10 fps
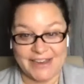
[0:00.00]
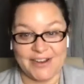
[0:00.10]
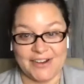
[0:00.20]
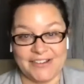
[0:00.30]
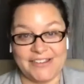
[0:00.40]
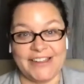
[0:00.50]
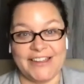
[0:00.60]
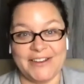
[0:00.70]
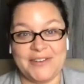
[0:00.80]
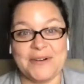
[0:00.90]
years
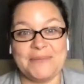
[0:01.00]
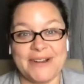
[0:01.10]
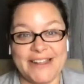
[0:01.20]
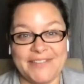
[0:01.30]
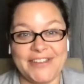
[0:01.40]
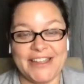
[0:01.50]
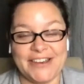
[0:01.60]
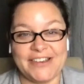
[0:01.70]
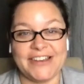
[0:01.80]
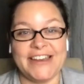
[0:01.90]
in corporate
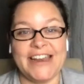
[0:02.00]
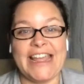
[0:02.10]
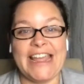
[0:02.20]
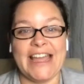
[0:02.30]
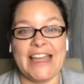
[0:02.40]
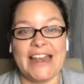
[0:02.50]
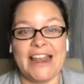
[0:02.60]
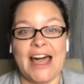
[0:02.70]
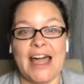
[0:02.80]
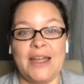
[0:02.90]
aviation, and
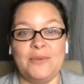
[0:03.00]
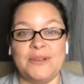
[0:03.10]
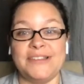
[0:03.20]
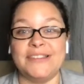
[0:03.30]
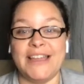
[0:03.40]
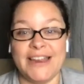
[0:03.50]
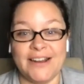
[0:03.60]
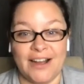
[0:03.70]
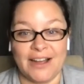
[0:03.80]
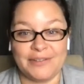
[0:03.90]
I was laid
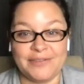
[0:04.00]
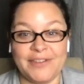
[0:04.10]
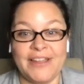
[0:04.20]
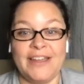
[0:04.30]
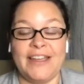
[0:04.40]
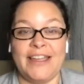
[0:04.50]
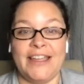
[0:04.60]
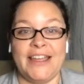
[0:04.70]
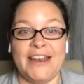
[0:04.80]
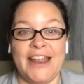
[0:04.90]
off
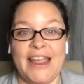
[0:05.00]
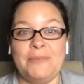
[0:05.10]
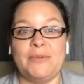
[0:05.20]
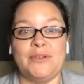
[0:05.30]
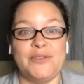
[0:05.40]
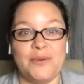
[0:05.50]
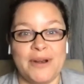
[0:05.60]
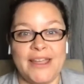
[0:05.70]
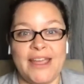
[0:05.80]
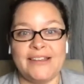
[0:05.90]
in April of
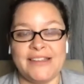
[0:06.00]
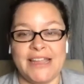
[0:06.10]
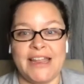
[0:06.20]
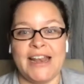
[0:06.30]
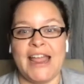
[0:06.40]
2018.